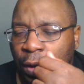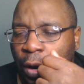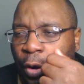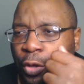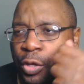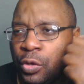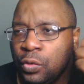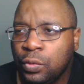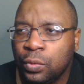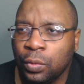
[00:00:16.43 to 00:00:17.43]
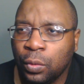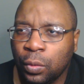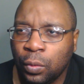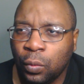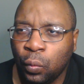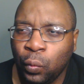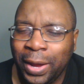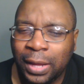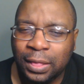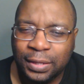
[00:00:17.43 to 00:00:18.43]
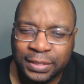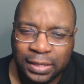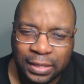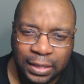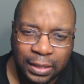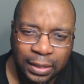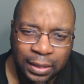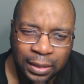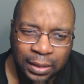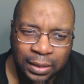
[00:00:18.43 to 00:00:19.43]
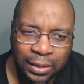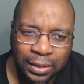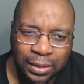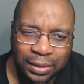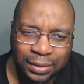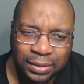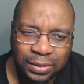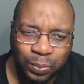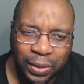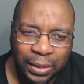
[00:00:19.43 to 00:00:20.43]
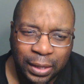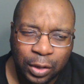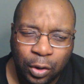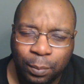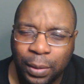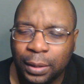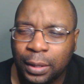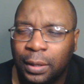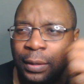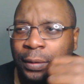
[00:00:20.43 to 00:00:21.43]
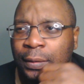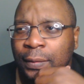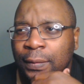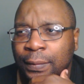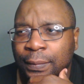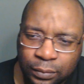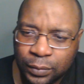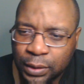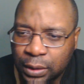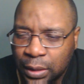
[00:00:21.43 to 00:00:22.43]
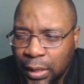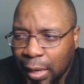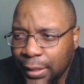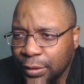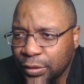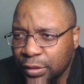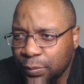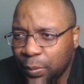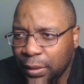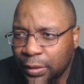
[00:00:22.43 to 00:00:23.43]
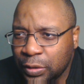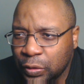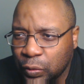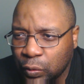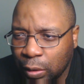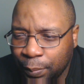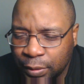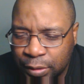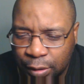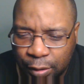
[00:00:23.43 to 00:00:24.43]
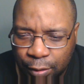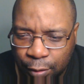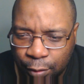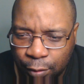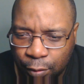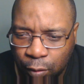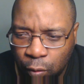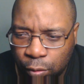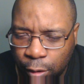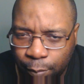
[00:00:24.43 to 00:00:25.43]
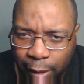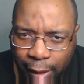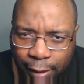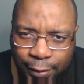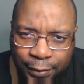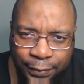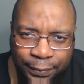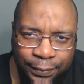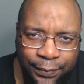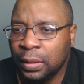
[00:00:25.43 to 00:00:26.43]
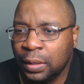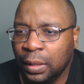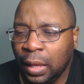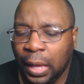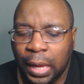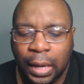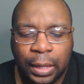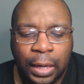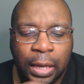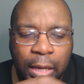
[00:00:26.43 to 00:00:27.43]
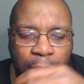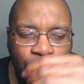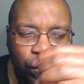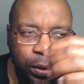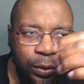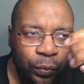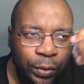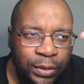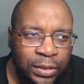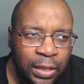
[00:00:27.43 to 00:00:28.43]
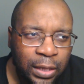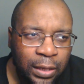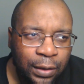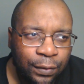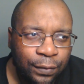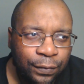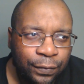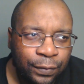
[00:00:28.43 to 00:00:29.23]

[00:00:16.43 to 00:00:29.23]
Are you recklessly spending your money? I used to speak to a particular older man, and he would receive